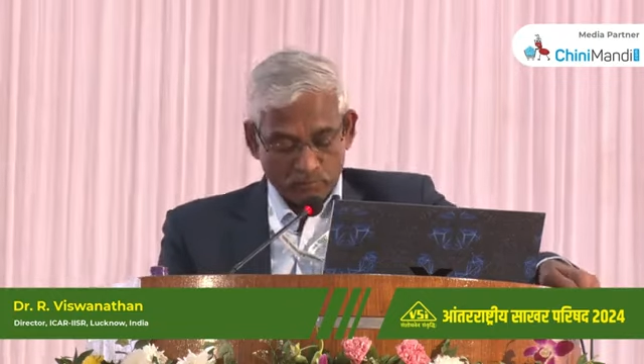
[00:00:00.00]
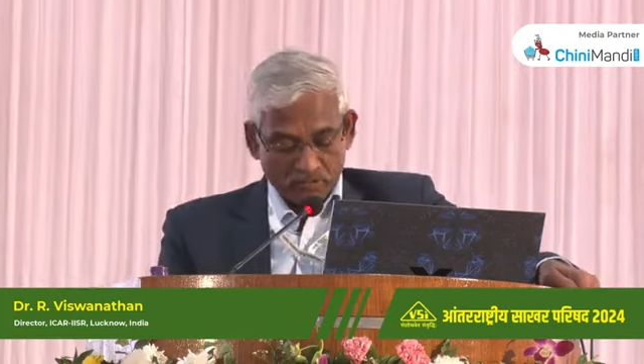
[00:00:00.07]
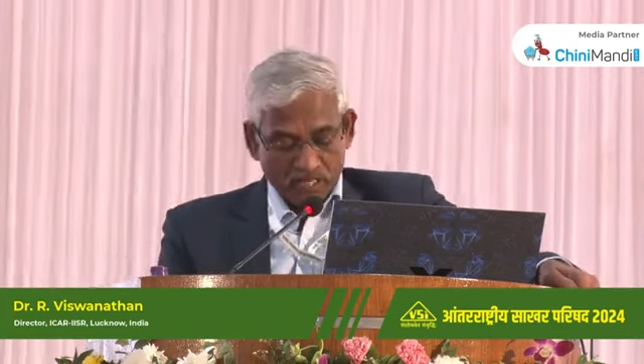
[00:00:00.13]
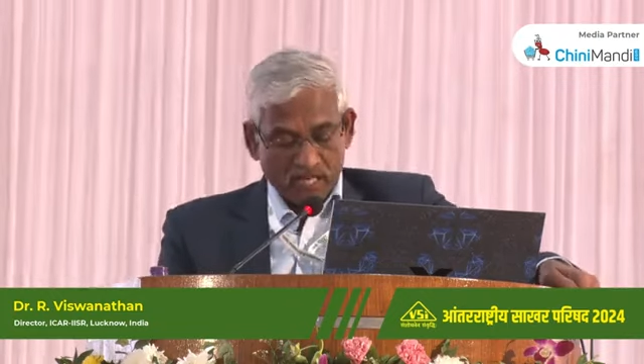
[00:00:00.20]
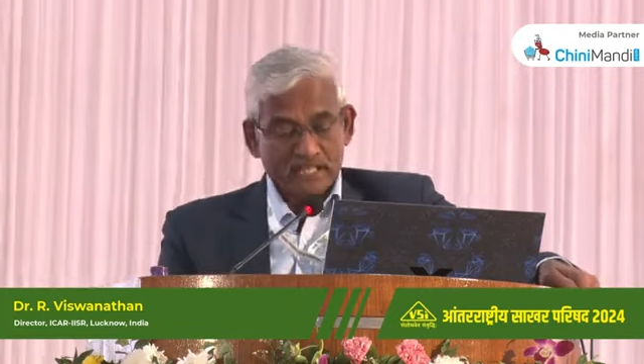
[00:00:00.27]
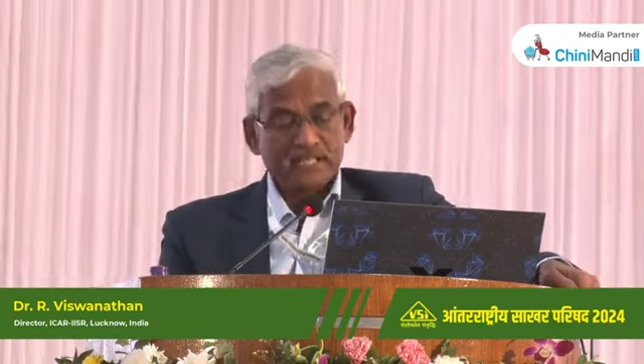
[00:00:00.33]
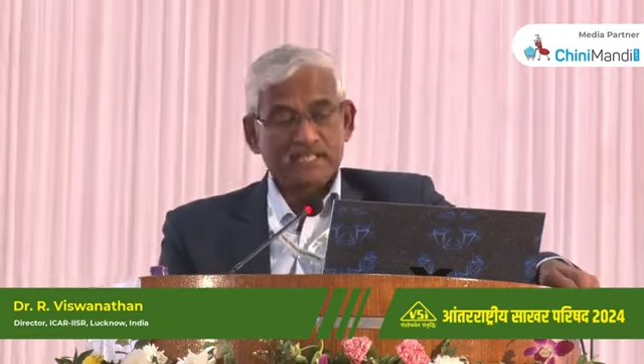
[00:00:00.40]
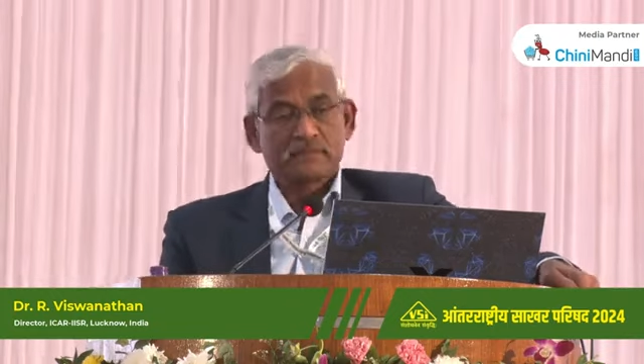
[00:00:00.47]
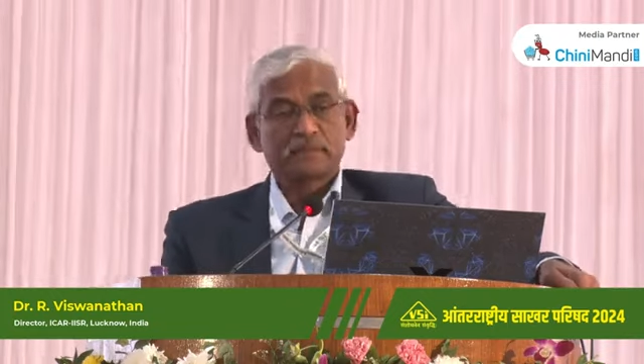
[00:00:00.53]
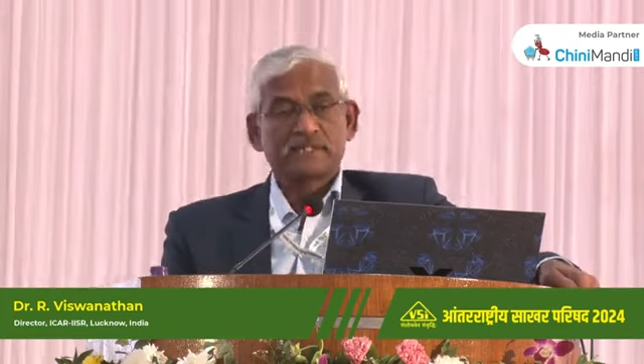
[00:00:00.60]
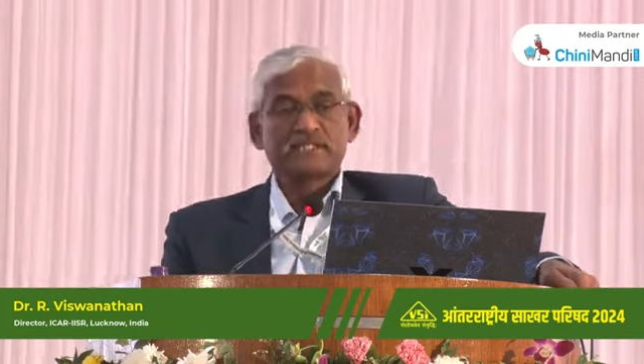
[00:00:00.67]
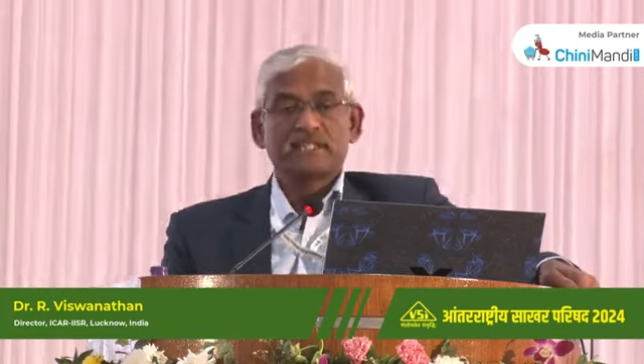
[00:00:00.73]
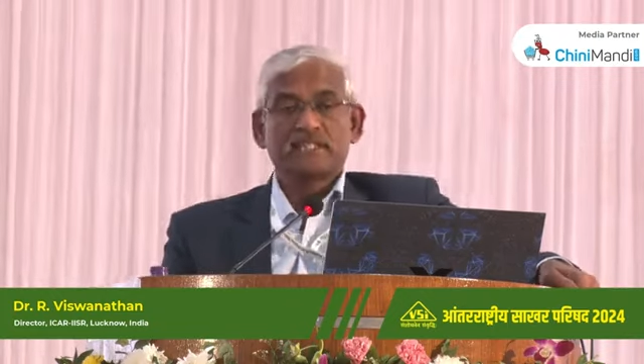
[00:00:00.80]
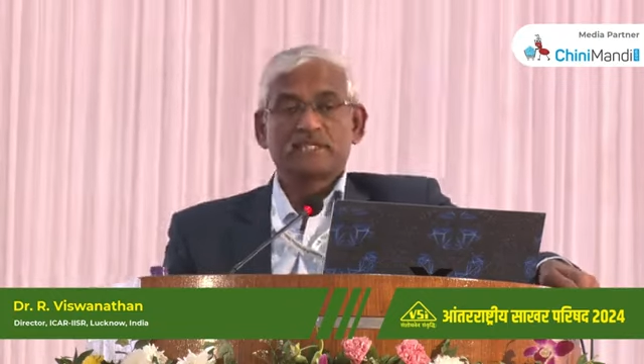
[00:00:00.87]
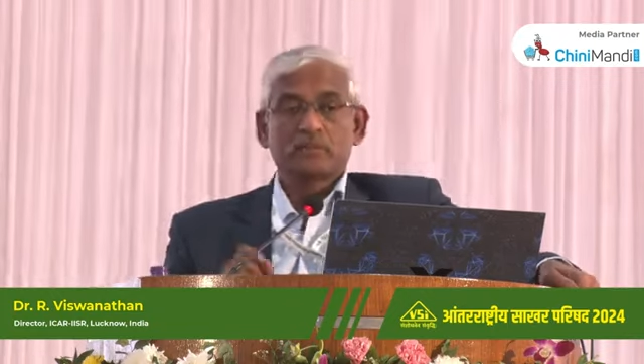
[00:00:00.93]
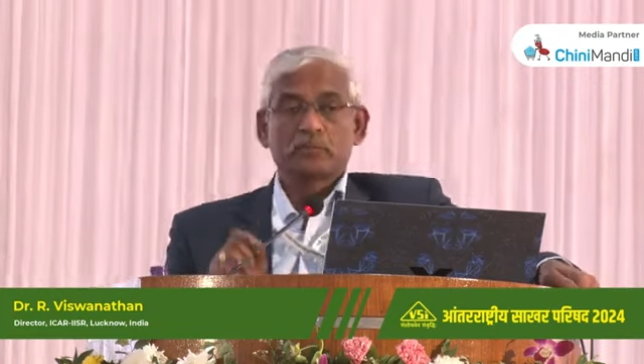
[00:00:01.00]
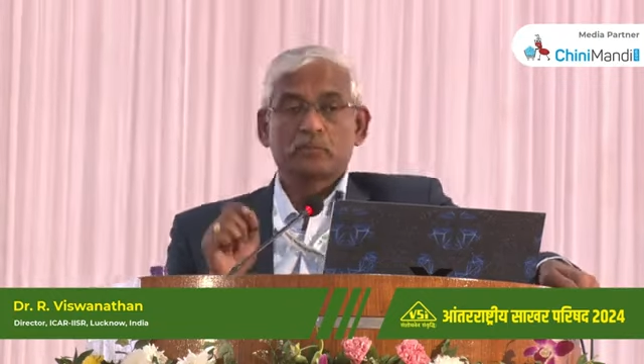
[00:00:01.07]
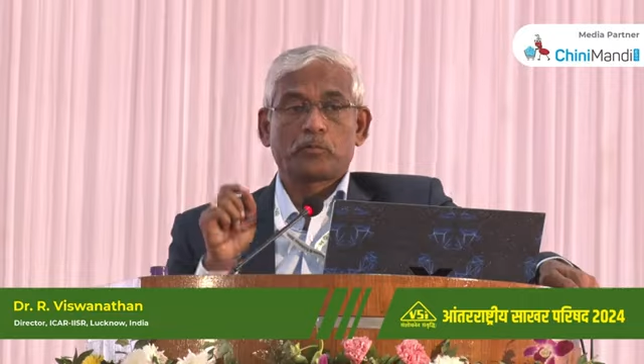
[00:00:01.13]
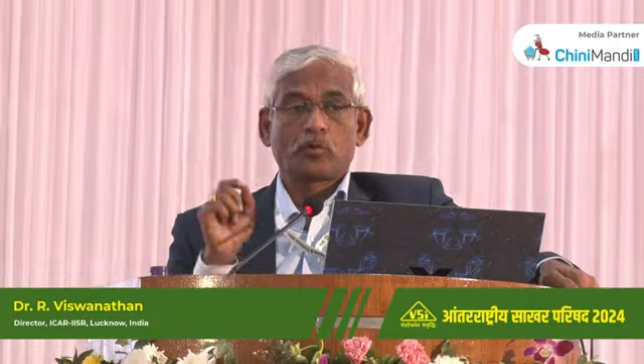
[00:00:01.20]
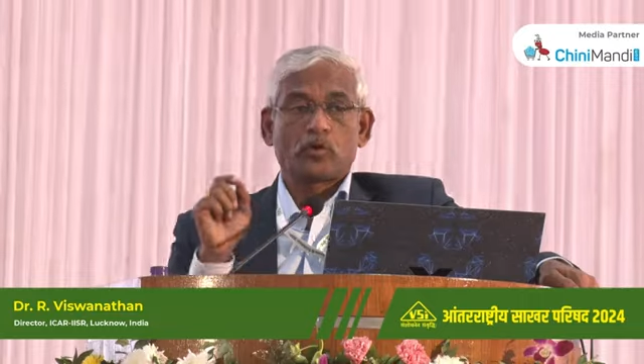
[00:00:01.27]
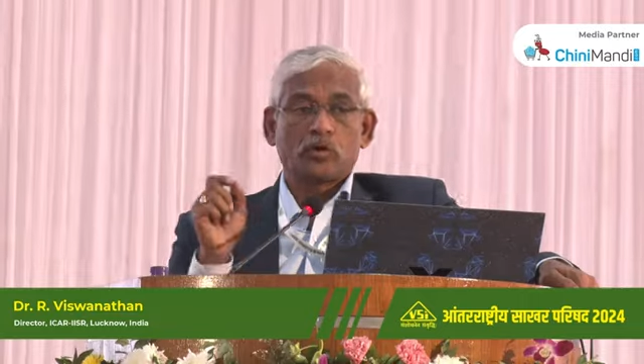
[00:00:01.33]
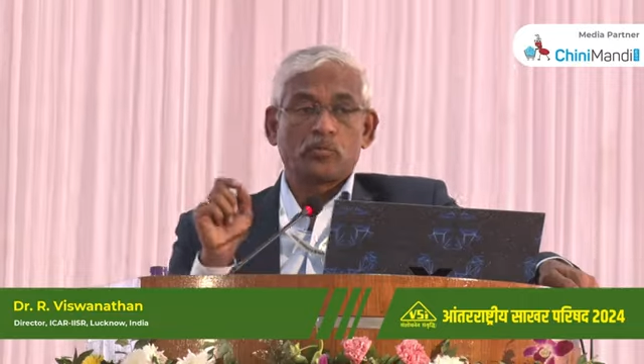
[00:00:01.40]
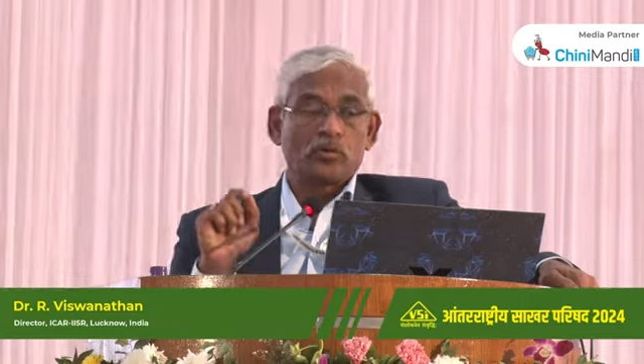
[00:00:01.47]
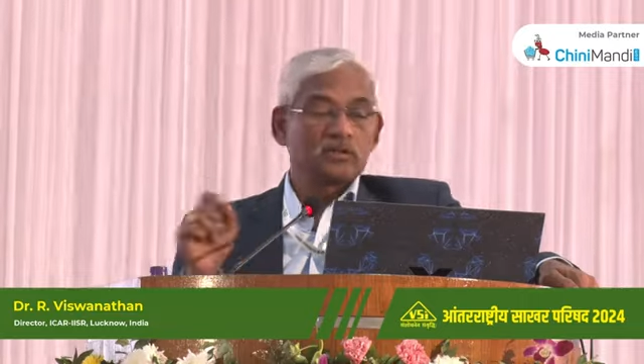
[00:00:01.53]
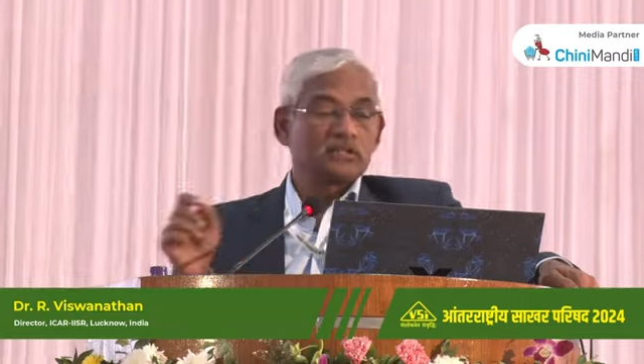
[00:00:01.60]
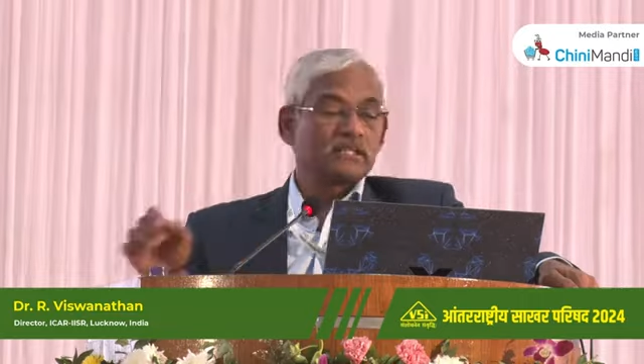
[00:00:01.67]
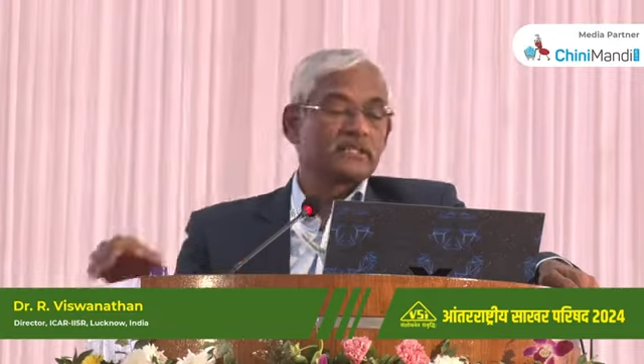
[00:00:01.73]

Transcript: and especially the pokobong,